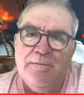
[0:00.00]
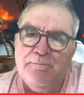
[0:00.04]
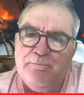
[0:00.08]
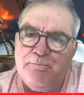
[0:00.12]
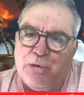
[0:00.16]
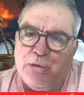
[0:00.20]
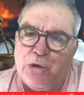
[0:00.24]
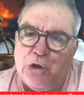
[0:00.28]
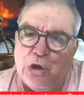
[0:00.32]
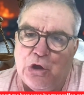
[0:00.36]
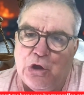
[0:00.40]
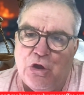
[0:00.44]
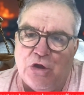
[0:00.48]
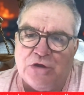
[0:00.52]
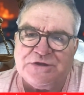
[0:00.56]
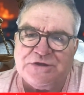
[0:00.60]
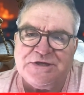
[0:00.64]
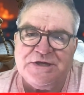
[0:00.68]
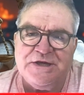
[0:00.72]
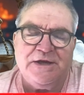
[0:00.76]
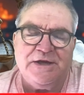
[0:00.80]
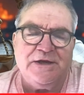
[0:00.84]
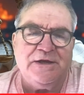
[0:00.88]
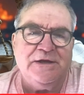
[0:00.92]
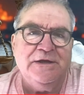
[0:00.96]

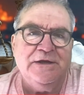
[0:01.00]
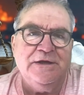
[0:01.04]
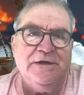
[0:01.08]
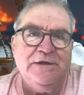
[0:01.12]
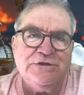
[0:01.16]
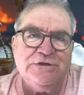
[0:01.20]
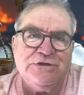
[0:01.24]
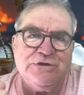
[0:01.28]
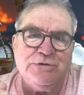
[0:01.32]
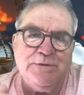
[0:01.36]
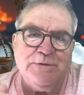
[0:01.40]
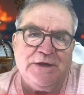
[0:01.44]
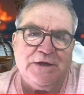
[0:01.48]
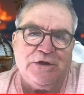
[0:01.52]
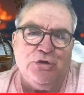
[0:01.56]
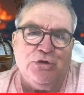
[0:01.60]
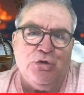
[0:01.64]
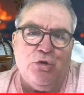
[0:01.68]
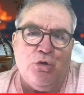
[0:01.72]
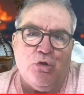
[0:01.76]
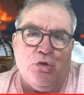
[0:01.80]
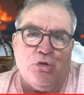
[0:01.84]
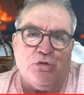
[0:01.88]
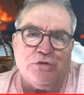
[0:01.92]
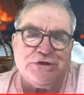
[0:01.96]
plotting to
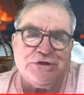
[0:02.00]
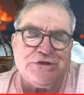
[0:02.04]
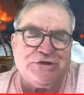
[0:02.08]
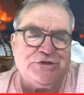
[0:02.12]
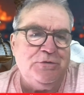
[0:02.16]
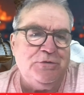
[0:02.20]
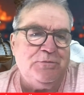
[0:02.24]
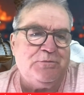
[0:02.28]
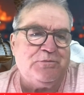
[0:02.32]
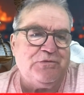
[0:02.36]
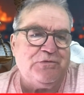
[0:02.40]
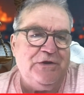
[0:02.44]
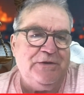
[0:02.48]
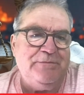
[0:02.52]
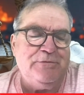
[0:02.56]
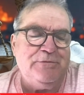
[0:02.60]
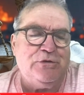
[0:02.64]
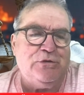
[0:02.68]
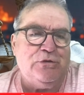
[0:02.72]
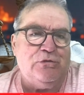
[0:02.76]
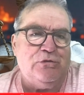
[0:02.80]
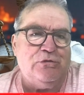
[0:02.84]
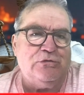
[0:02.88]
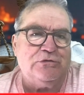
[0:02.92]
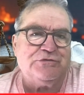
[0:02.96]
ignore the Supreme
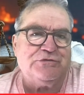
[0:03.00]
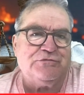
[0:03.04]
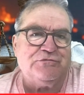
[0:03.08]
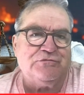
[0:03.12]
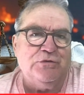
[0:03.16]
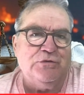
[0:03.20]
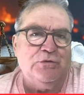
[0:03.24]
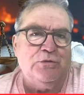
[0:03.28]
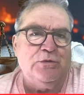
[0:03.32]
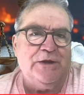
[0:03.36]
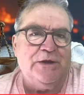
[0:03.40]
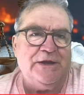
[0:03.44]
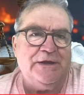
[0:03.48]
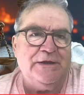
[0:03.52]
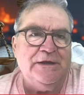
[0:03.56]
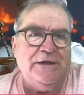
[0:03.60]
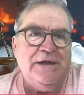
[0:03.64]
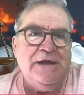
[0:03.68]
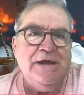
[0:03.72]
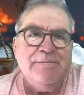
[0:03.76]
Court's ruling,